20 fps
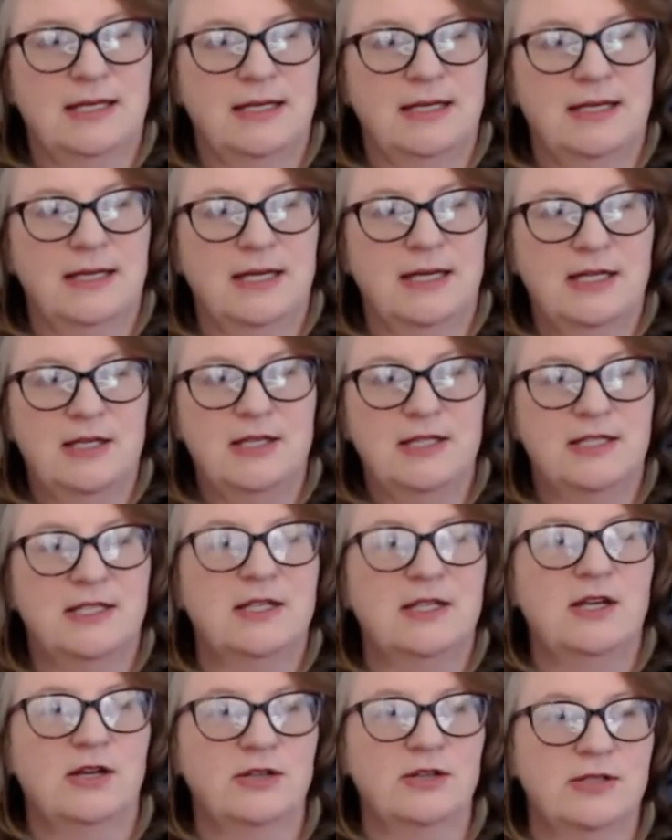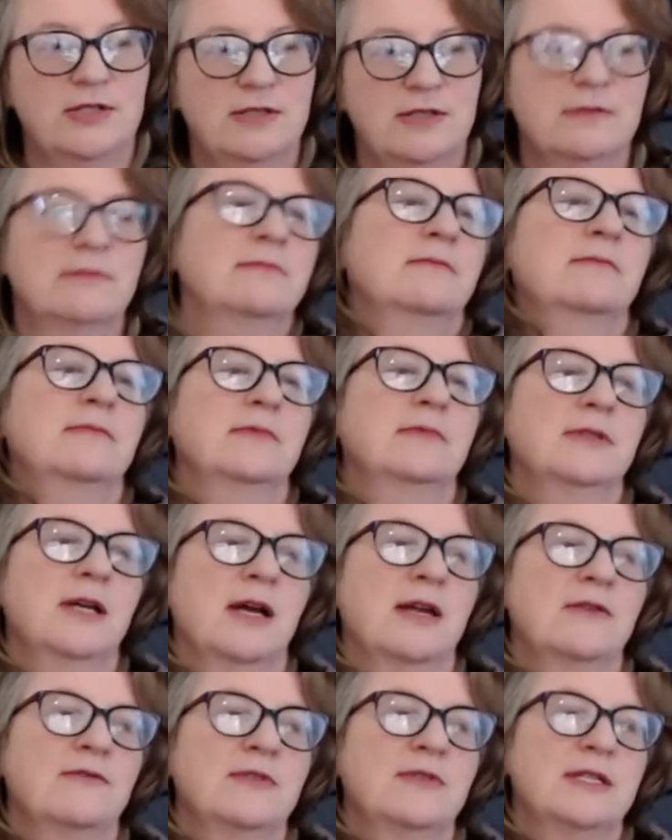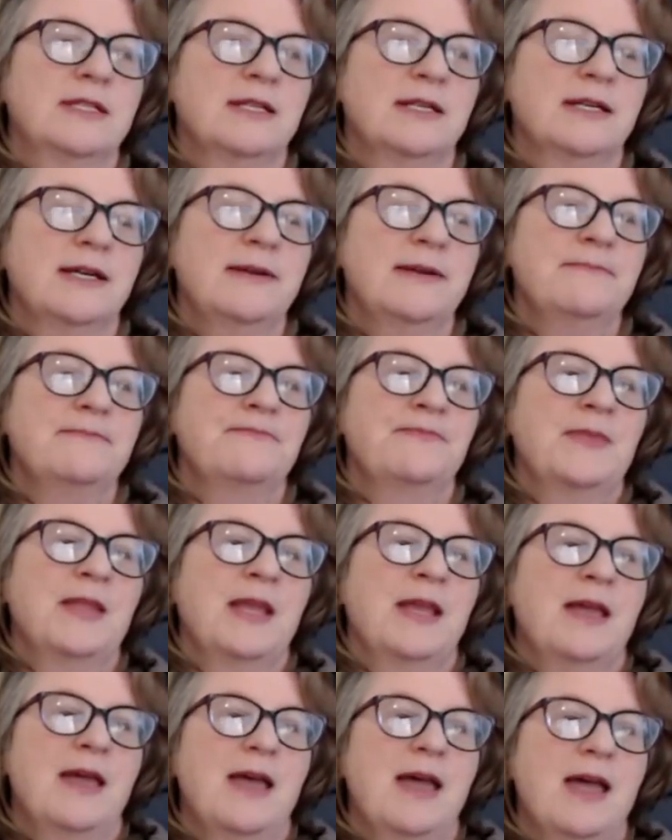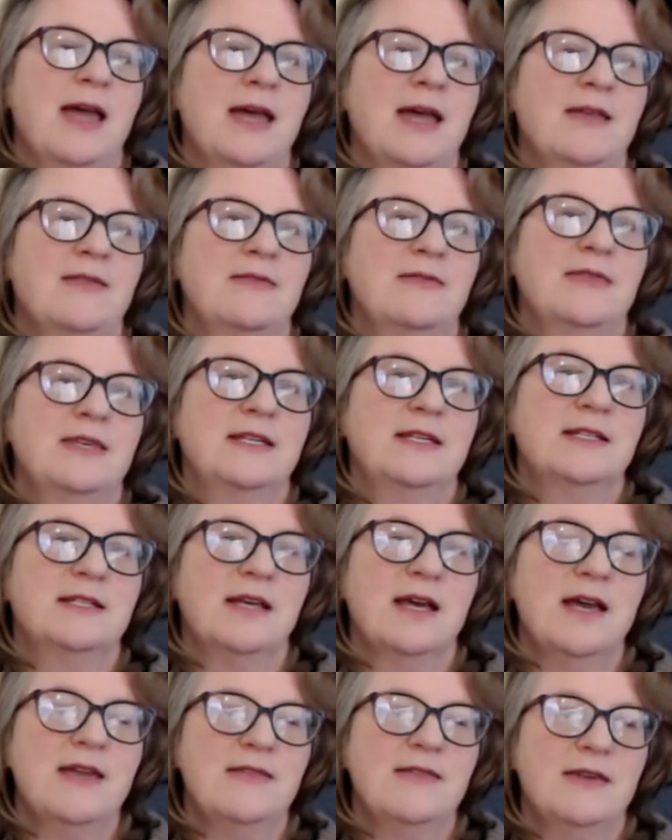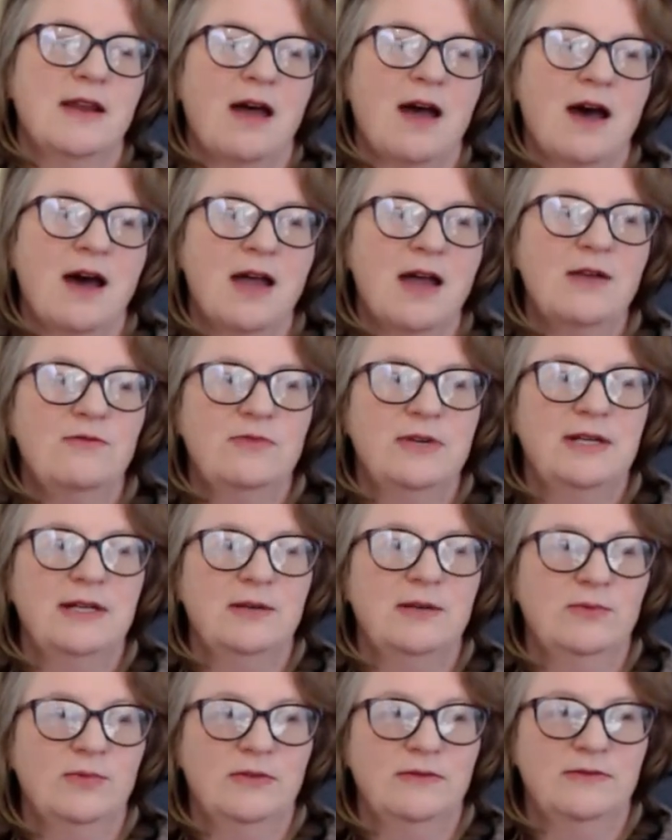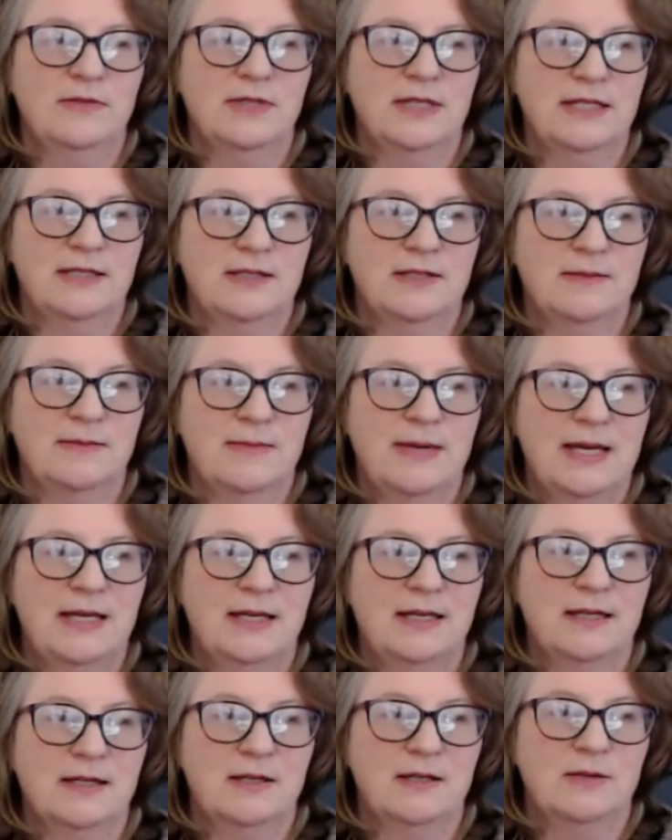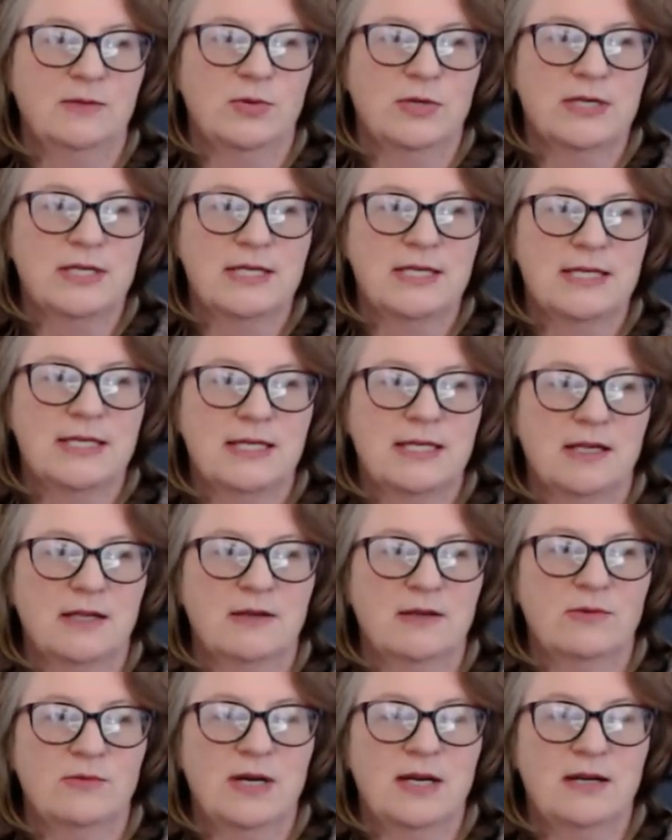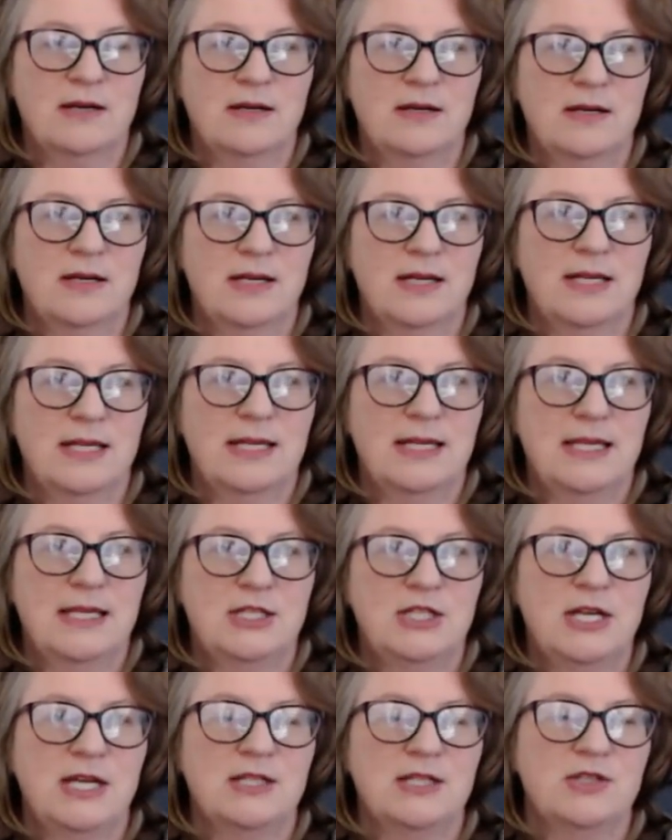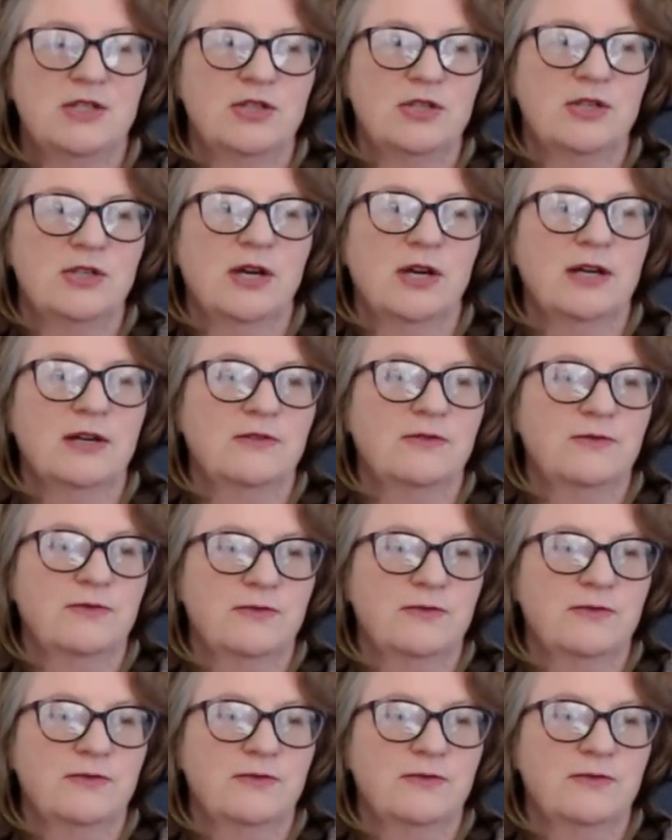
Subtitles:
it's a yoked kind of design. And the design that I really would have liked to make was the one that she has two kind of